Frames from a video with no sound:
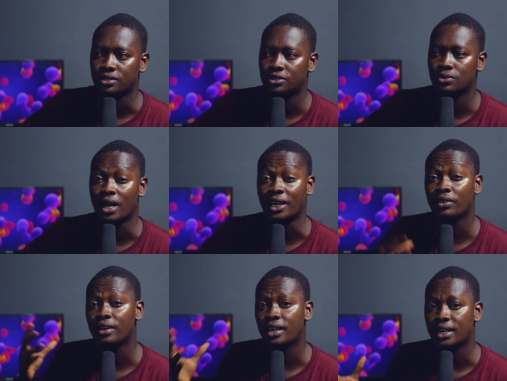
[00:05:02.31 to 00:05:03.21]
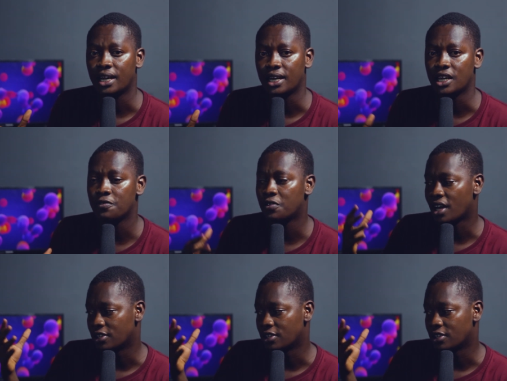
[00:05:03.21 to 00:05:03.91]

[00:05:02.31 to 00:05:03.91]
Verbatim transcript: So at the end of the day, if you are